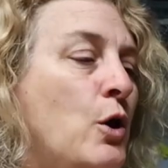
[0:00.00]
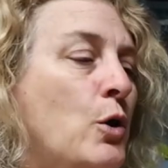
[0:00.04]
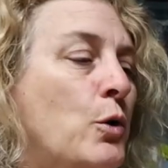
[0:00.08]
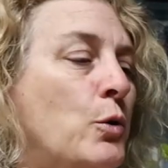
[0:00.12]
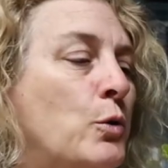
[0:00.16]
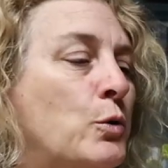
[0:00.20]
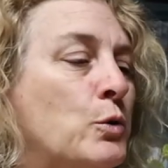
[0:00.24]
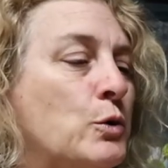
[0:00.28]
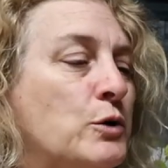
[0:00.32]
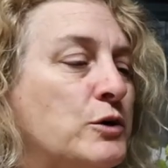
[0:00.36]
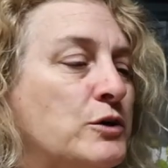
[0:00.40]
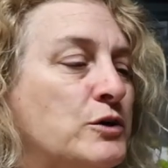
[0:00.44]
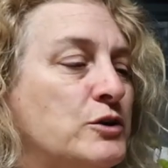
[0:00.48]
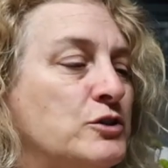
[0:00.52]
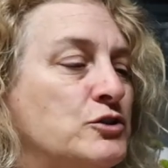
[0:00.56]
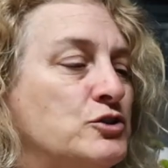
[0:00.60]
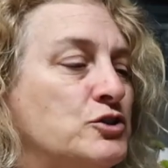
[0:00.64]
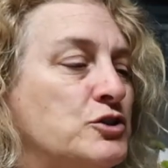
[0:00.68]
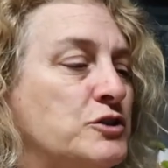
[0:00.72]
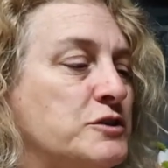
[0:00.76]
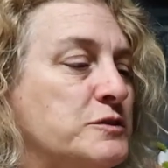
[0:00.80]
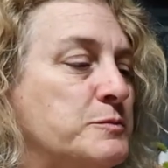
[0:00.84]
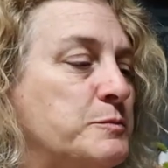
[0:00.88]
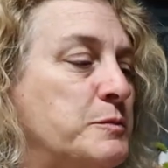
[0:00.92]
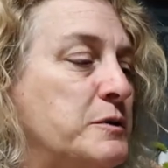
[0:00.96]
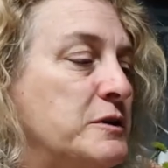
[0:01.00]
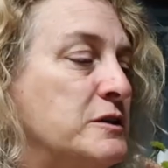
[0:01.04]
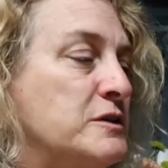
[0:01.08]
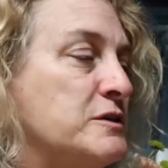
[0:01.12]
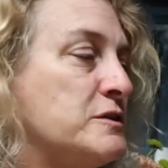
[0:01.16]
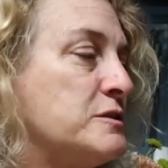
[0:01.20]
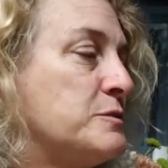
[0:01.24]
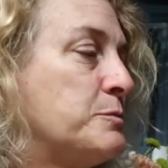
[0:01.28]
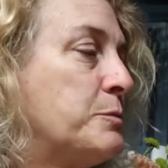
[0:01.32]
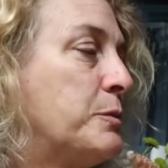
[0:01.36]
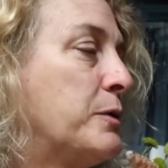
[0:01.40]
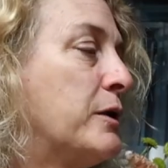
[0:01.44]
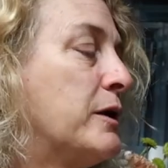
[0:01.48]
or it could just be
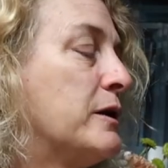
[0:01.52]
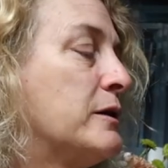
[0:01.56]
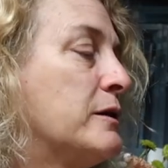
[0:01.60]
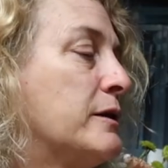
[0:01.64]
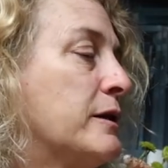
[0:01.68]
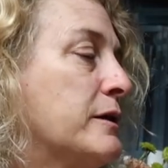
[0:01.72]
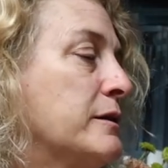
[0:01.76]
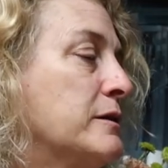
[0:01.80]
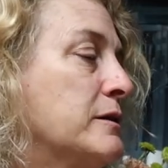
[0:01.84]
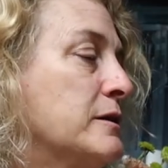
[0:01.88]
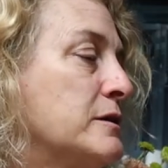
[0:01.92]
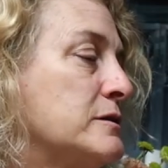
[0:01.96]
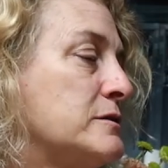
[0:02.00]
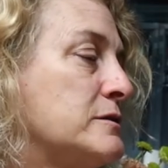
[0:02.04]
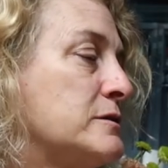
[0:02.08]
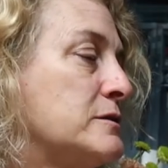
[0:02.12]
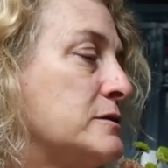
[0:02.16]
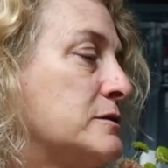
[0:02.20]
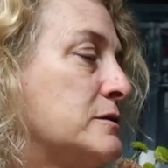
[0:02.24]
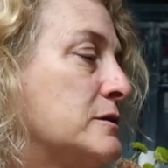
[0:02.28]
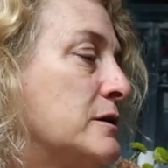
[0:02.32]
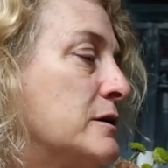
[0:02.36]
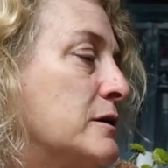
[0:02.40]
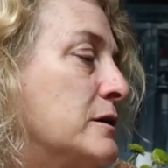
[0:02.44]
displayed like this.